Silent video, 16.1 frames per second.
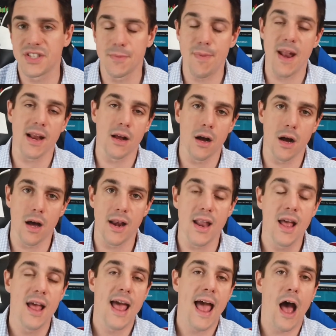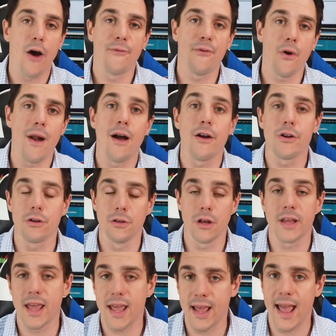depending on how far out you're
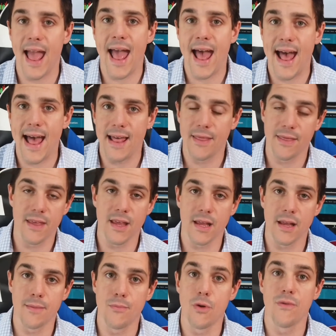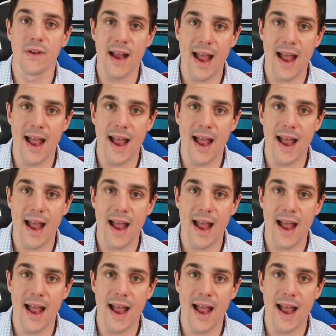looking at the moving